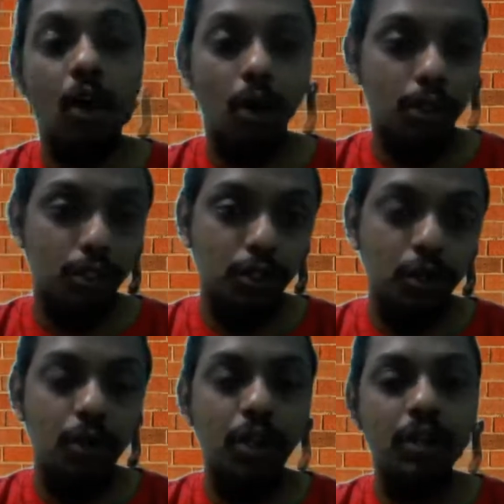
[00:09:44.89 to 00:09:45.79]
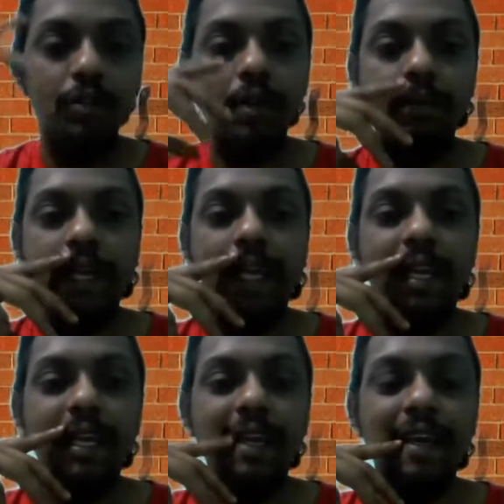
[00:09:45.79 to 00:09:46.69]
Also, you will be
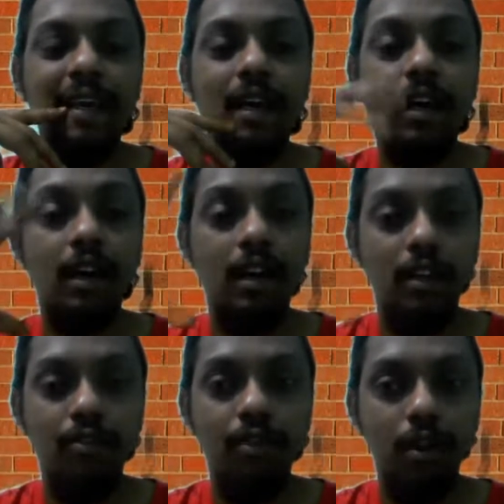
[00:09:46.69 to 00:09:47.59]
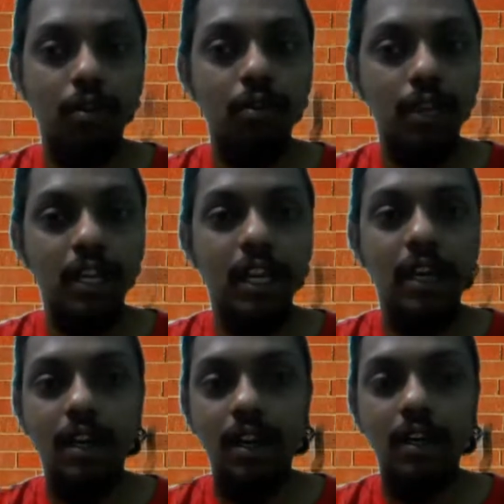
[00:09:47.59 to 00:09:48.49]
getting if you are good in
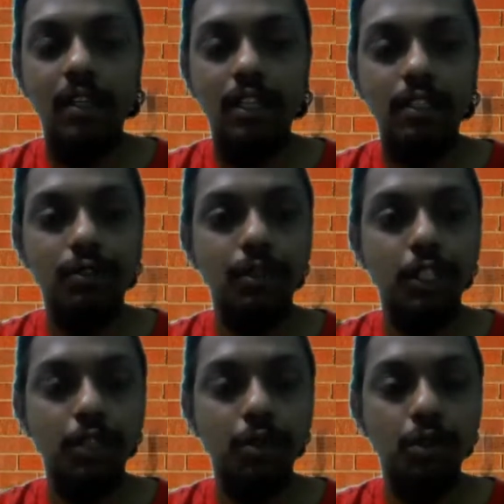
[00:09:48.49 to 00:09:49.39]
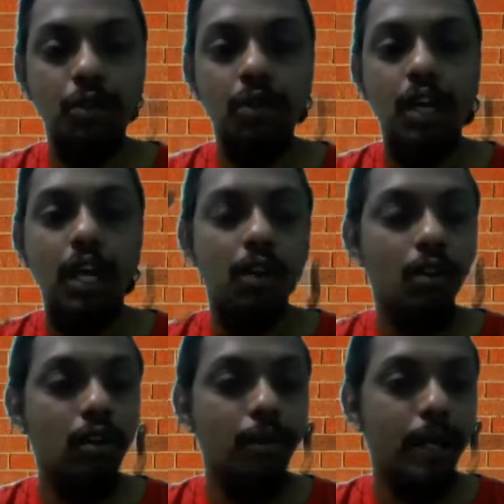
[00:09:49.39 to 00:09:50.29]
at things which you do, you
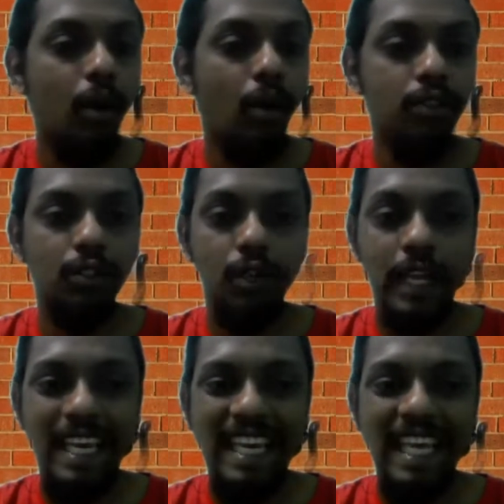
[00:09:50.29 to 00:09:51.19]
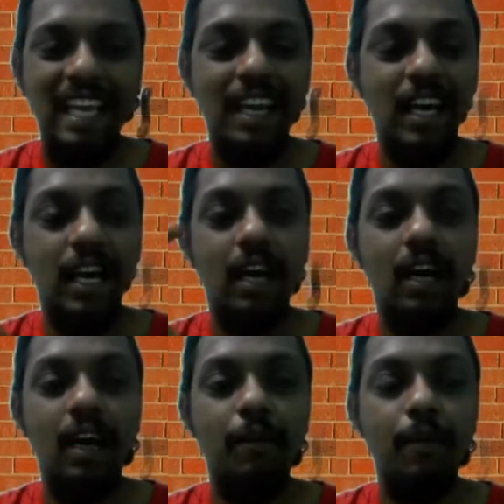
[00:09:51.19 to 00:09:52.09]
will be also getting
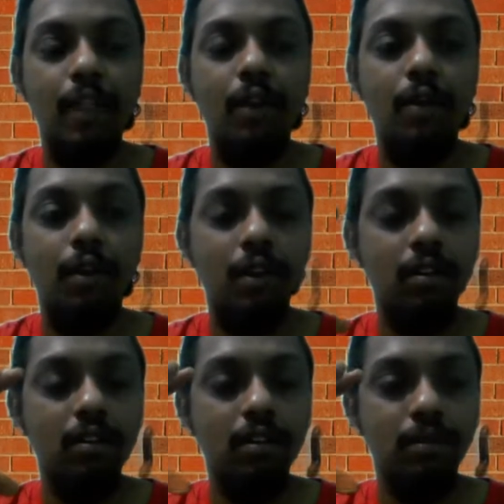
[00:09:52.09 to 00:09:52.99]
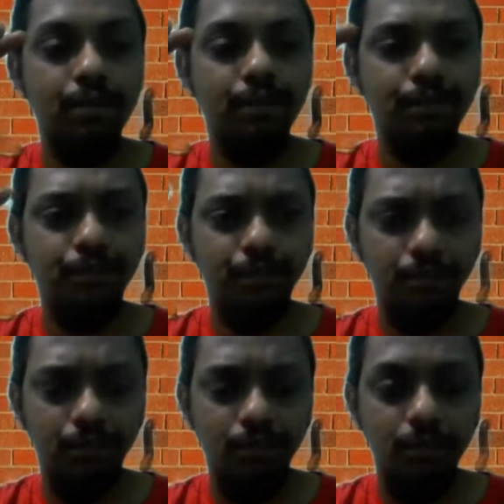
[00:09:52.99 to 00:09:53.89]
you know
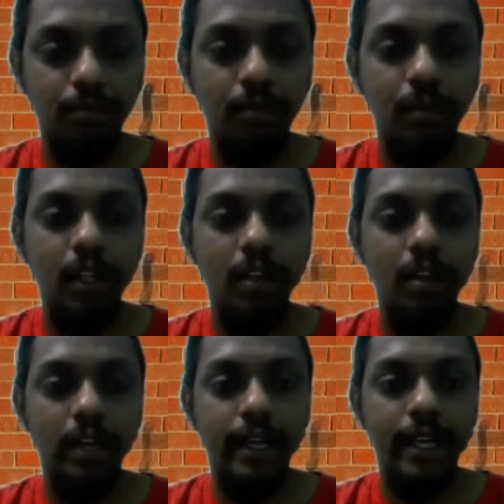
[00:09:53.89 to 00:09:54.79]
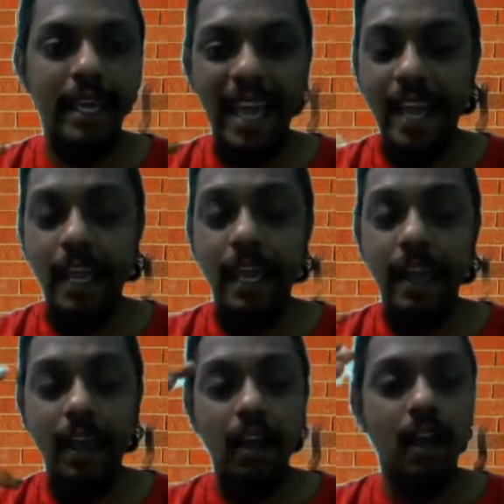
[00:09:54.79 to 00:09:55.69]

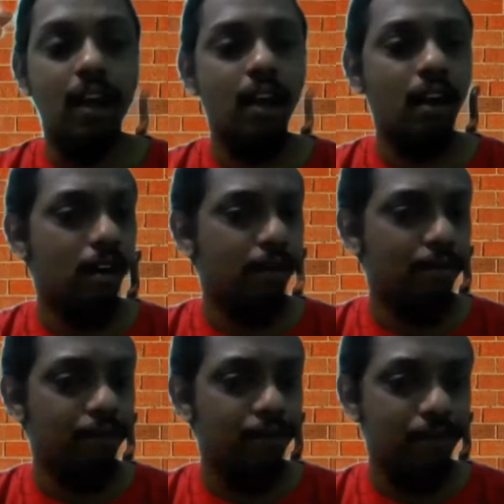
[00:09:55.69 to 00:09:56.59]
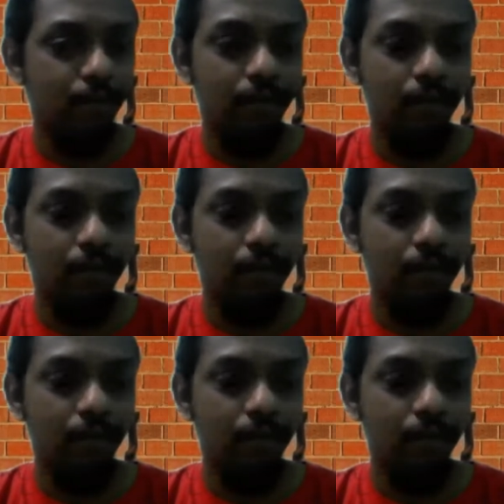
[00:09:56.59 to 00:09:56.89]
a um,